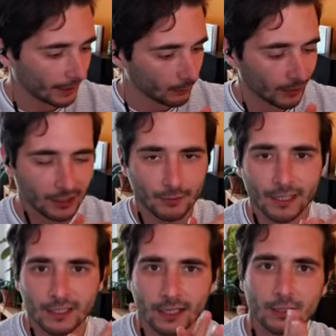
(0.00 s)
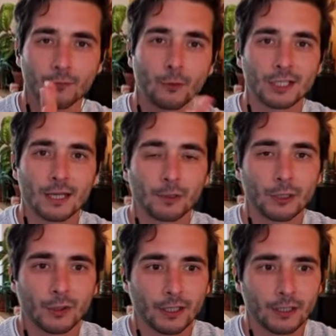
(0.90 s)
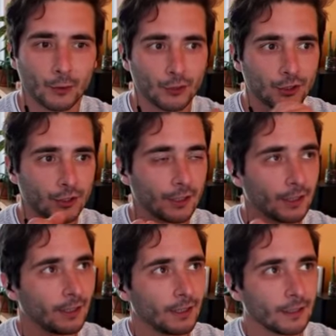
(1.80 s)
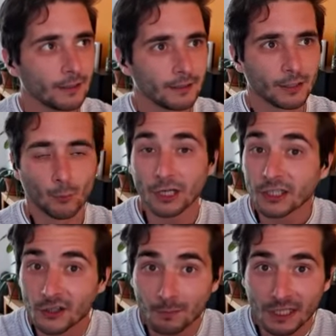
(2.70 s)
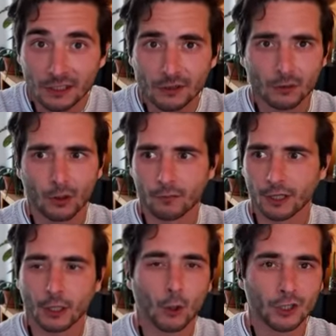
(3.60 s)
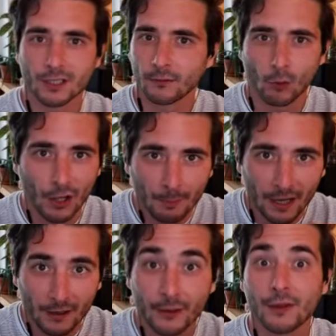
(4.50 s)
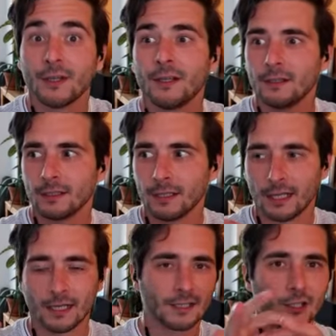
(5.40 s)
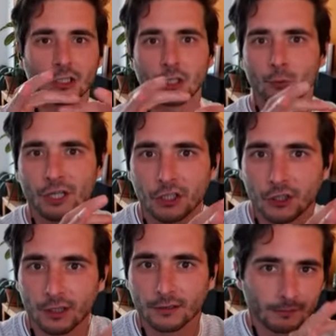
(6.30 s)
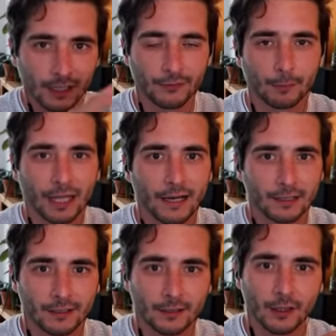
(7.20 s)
And what this means is, for example, you can use the wind speeds over the course of 1 month in a certain region of the planet.